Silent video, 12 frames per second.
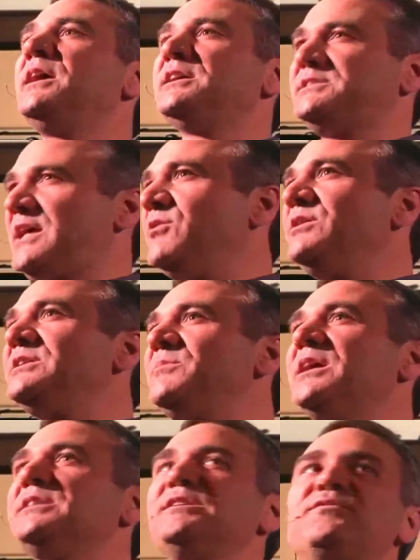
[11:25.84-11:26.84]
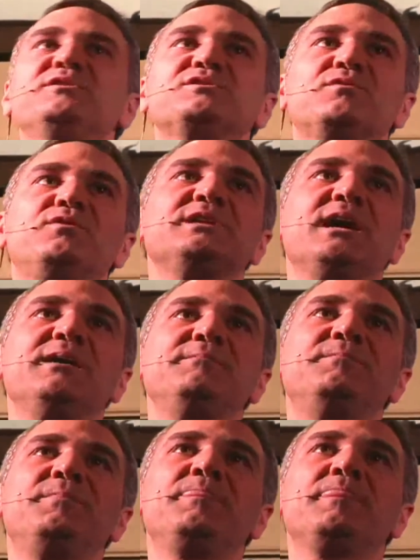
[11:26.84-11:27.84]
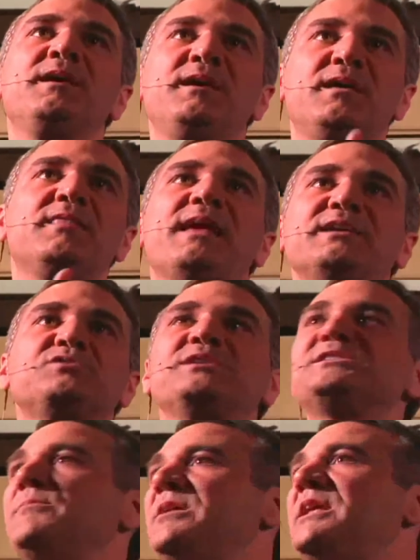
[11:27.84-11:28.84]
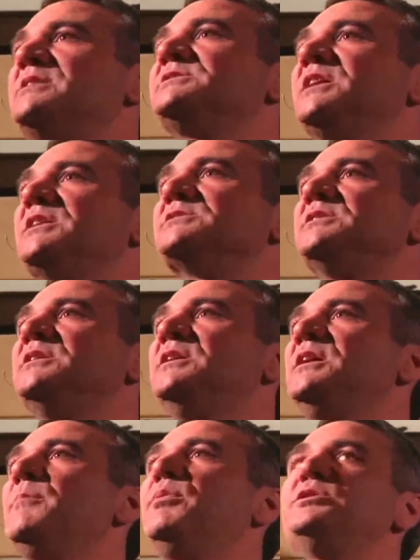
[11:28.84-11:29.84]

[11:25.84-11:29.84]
as the happy you can be every day. Is that going to make a difference over time?